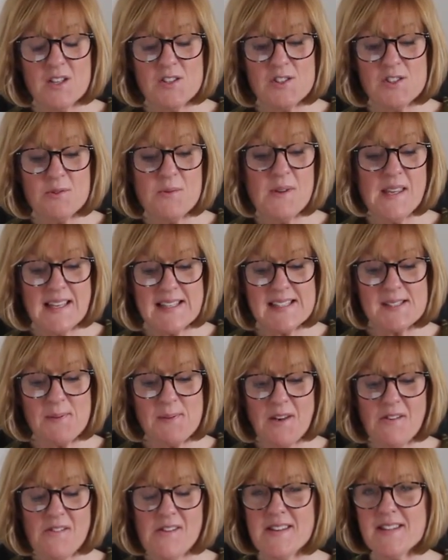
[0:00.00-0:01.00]
Do we
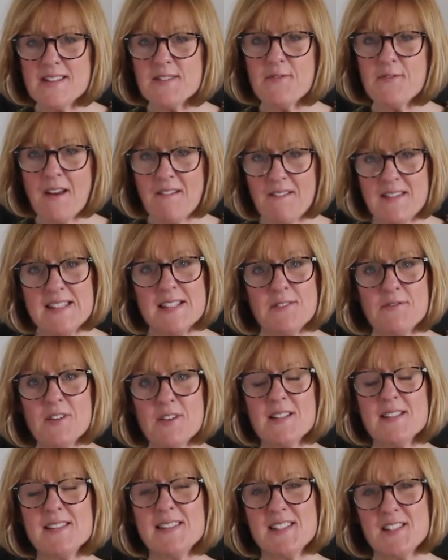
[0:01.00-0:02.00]
experience very
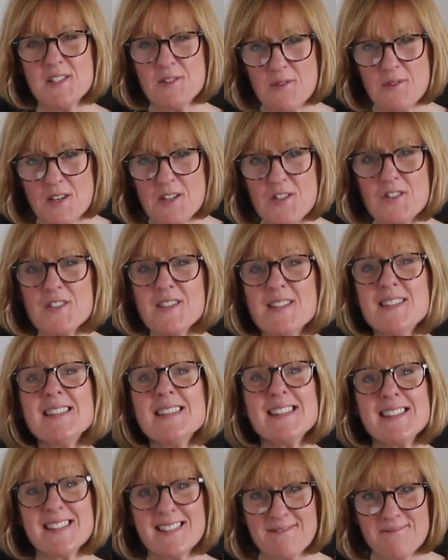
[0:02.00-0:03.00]
difficult
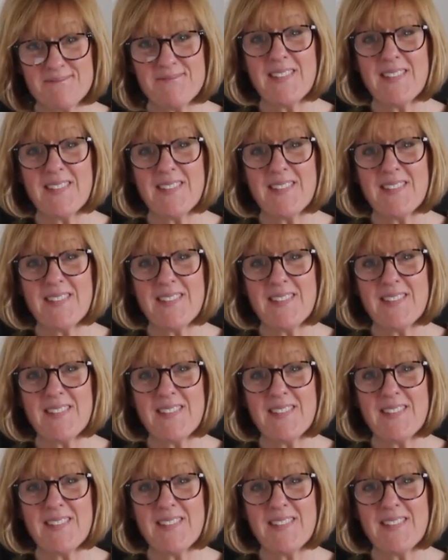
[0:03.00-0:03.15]
situations?